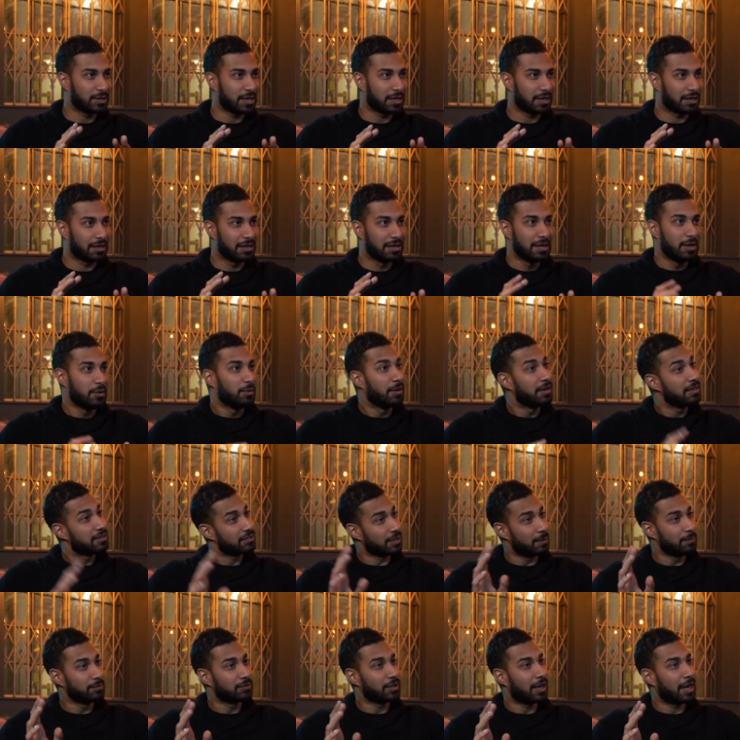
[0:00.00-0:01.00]
done then
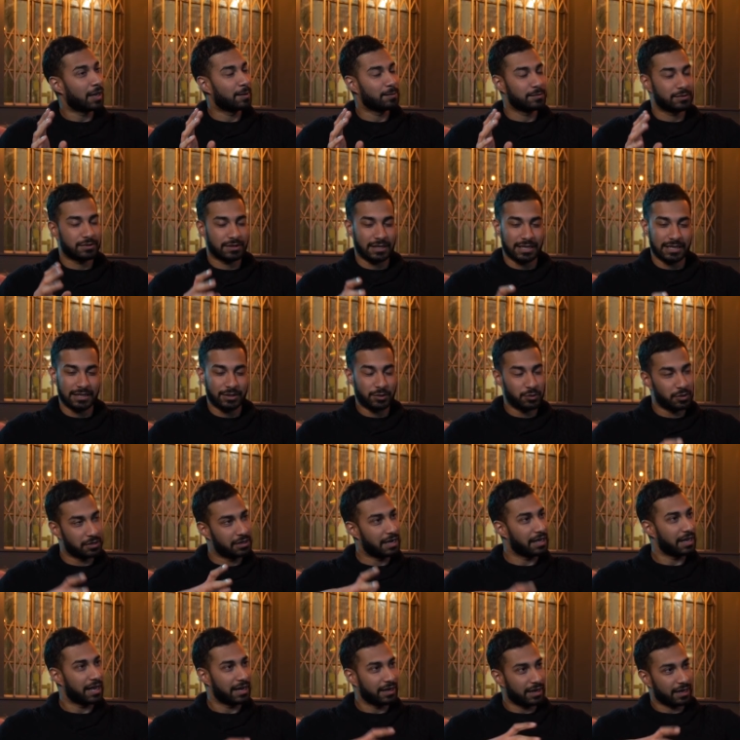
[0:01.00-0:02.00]
sometimes they do
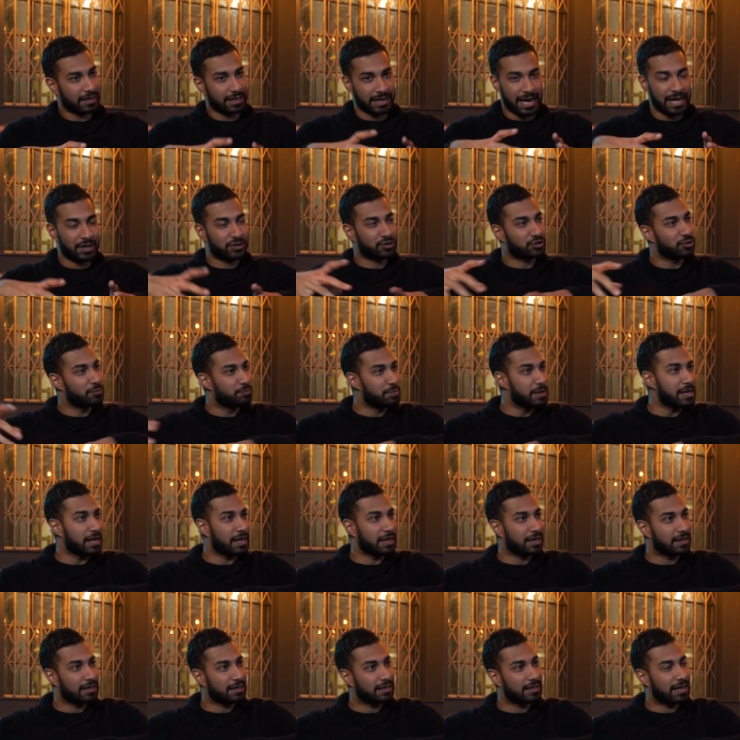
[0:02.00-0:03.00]
an, like an extra
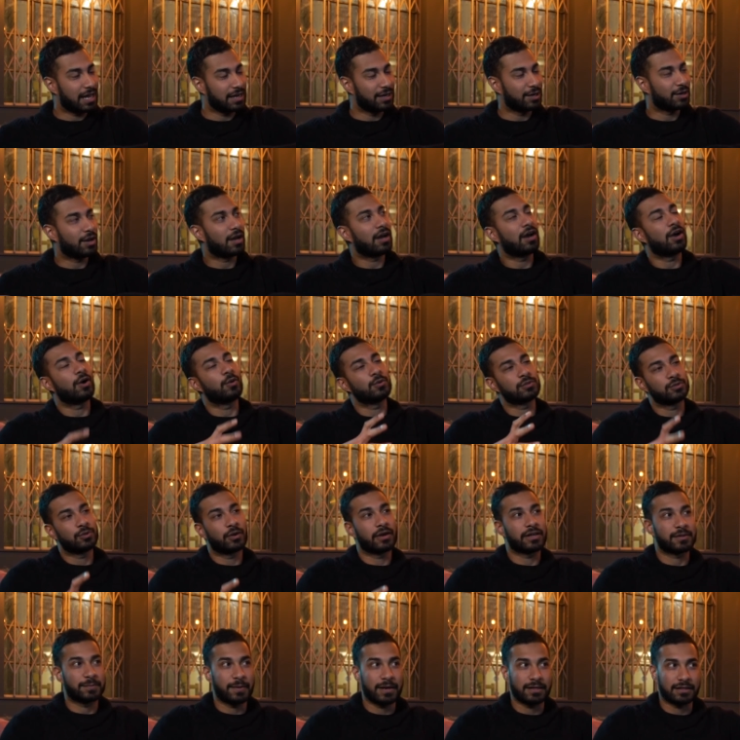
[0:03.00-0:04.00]
bit and you're like oh, i was
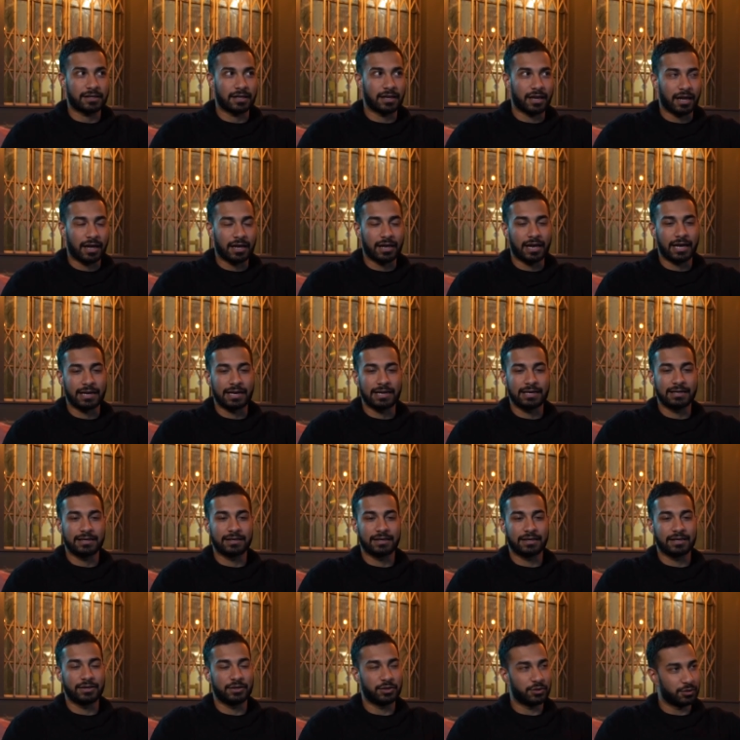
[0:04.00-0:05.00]
not expecting that and
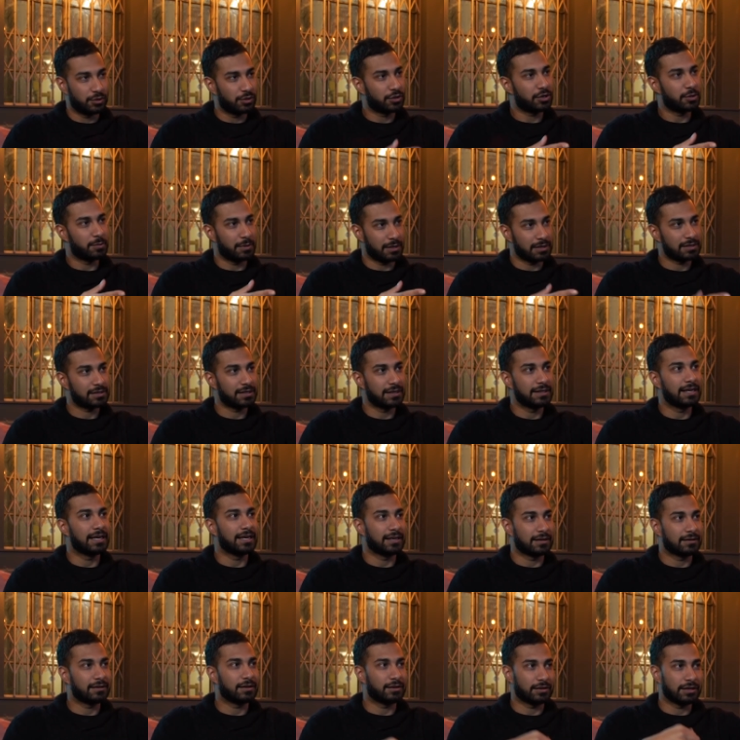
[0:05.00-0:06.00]
then you look a bit
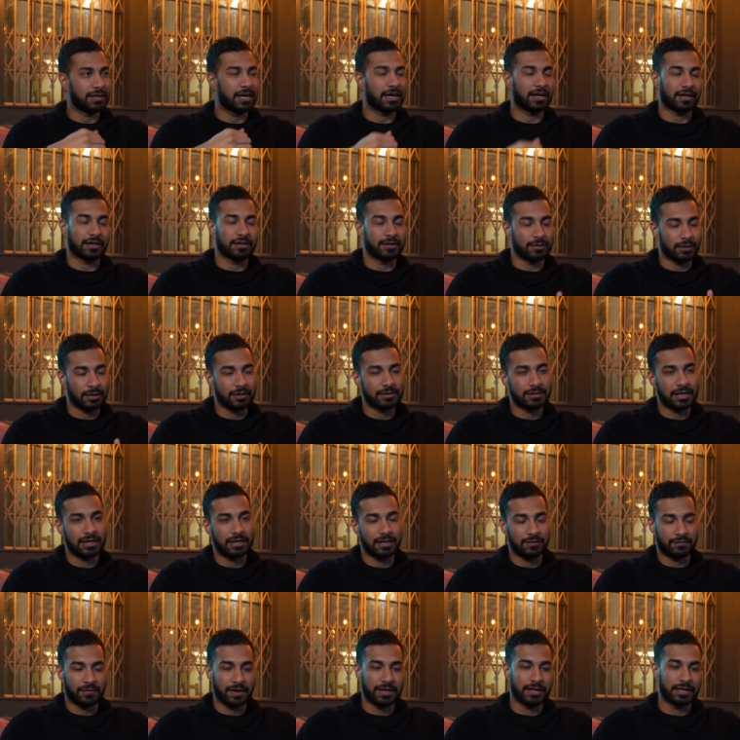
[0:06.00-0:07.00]
silly yeah
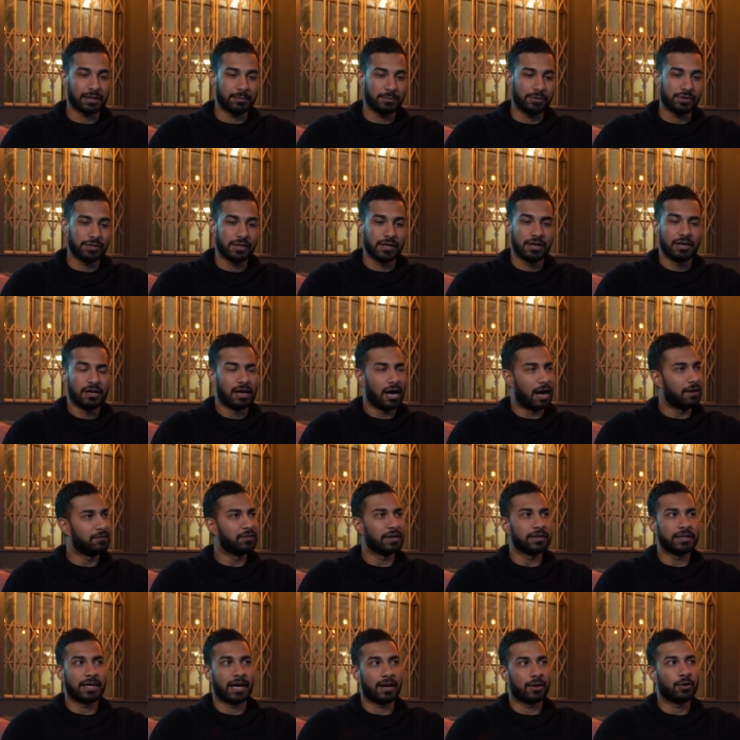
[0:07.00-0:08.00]
exactly fading the music i've
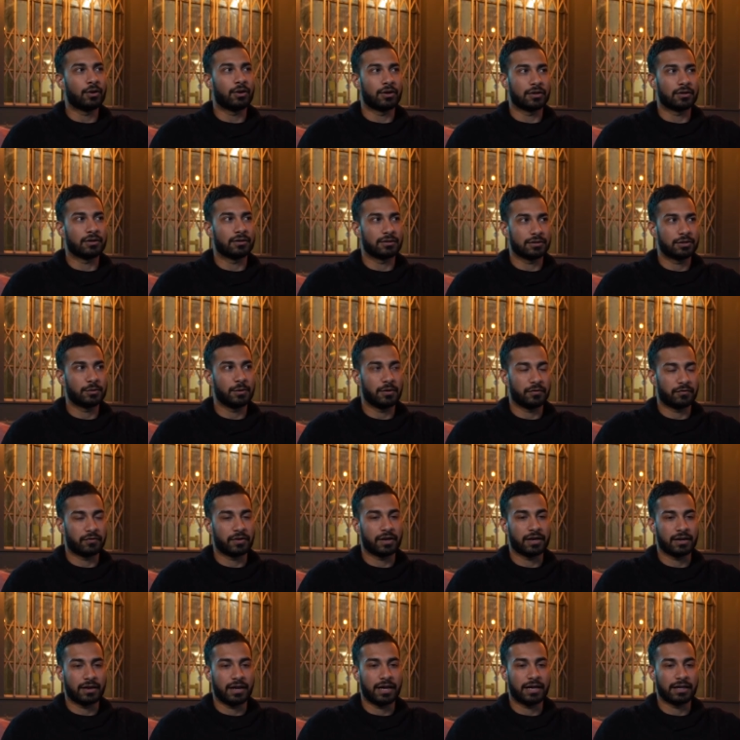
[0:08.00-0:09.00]
done that a lot to be
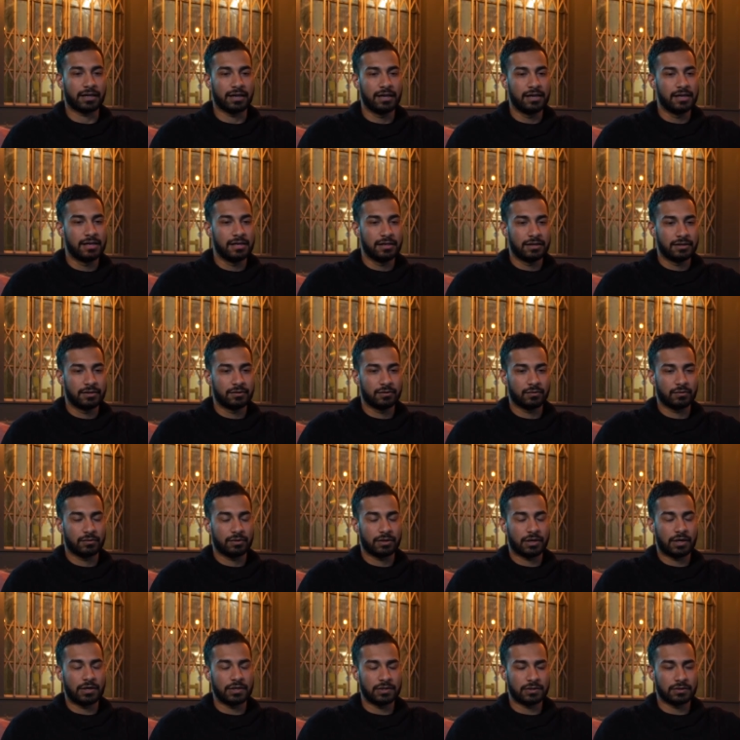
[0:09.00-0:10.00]
fair like
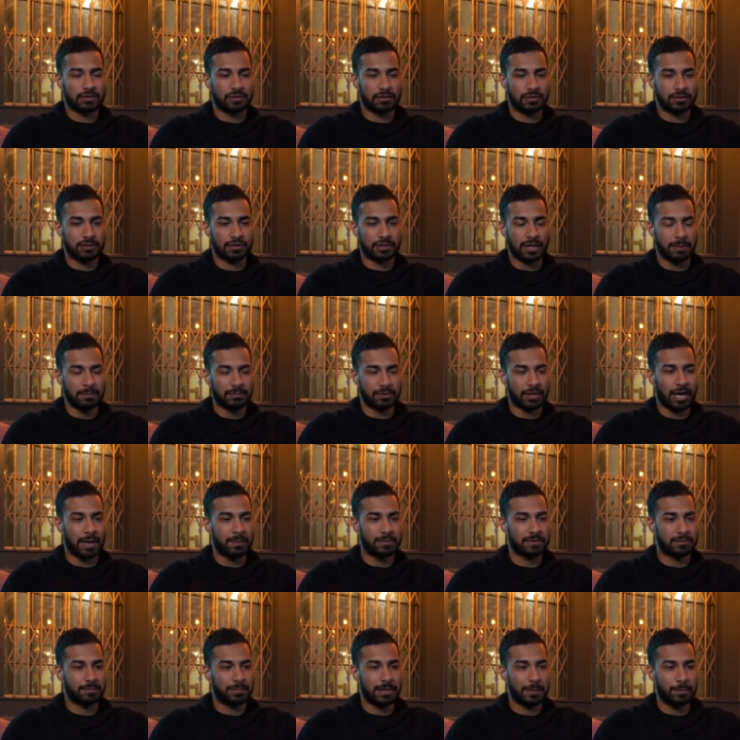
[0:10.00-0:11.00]
because
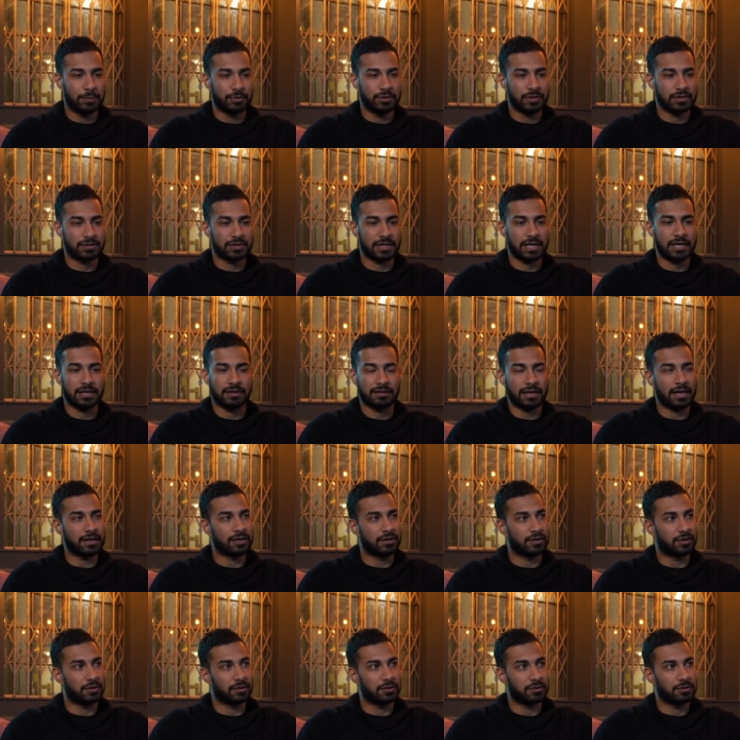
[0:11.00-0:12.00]
sometimes people just say
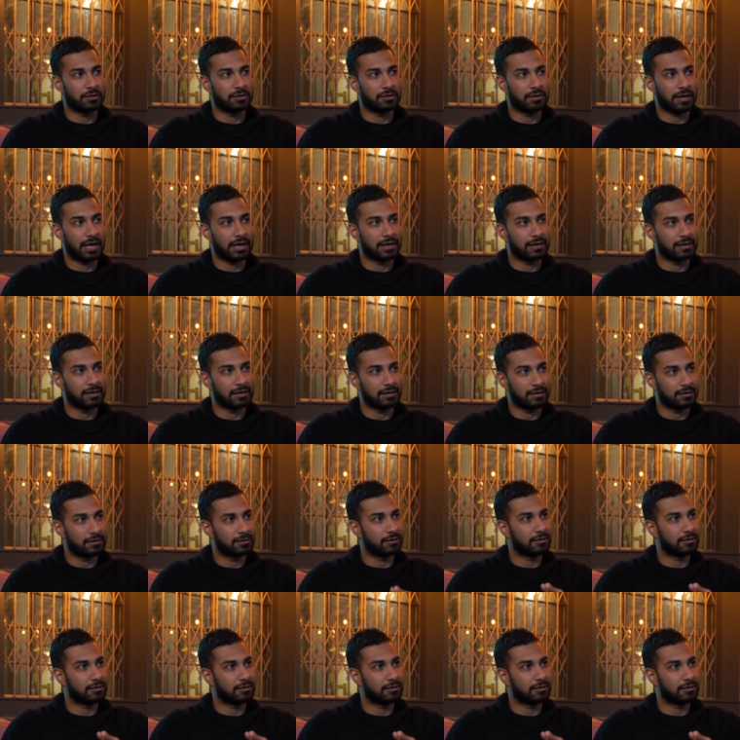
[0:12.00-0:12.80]
thank you and